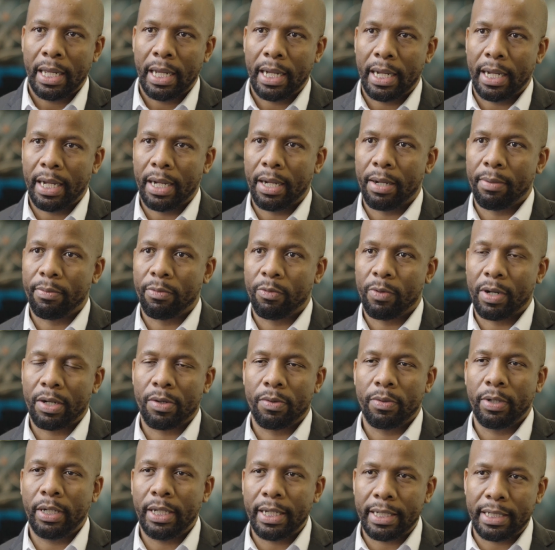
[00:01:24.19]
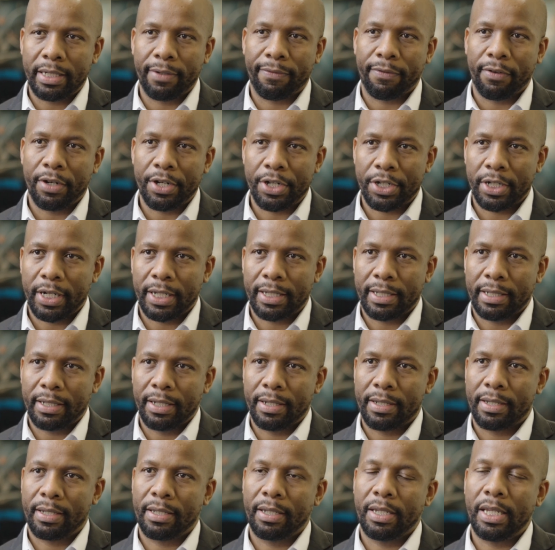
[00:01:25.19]
Um, what really differentiates
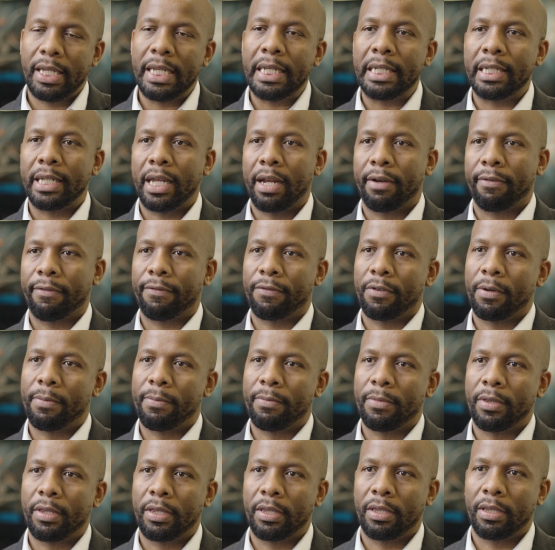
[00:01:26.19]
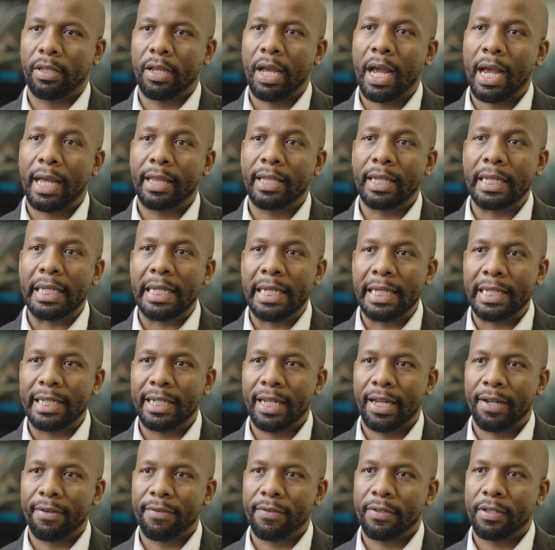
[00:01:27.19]
this ETF from the other
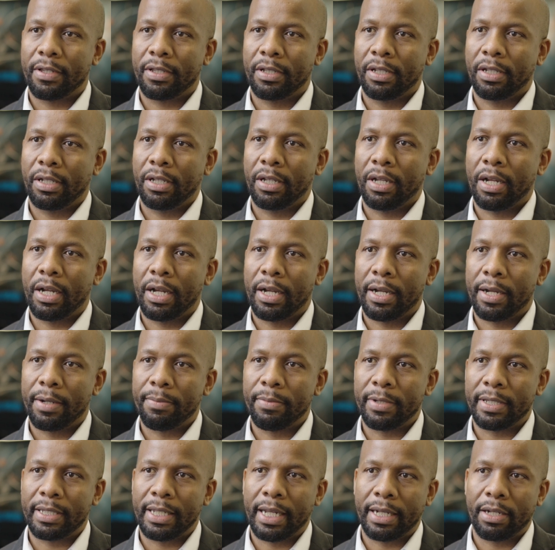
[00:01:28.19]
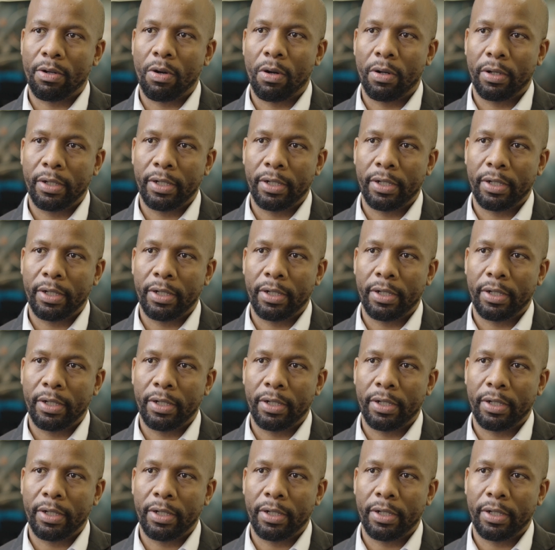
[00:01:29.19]
ETFs um, is that